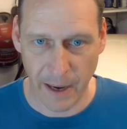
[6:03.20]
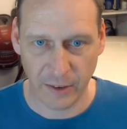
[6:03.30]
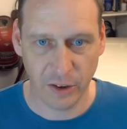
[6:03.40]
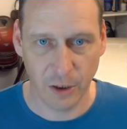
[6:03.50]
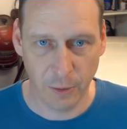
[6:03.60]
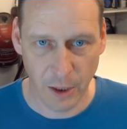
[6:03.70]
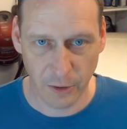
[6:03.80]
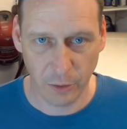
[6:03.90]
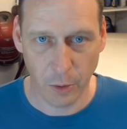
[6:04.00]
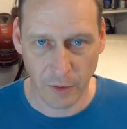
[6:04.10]
better
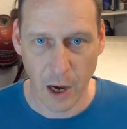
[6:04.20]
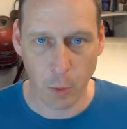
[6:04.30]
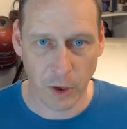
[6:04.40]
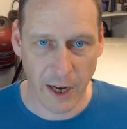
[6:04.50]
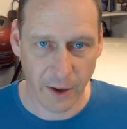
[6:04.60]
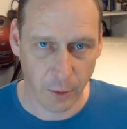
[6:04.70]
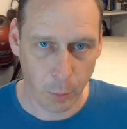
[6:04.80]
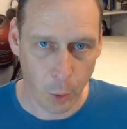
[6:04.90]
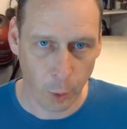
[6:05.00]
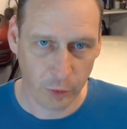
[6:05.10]
at sort of holding out the
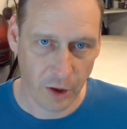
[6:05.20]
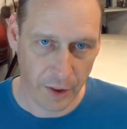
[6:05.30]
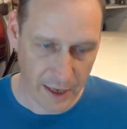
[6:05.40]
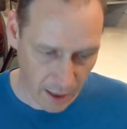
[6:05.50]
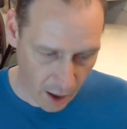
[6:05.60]
water, they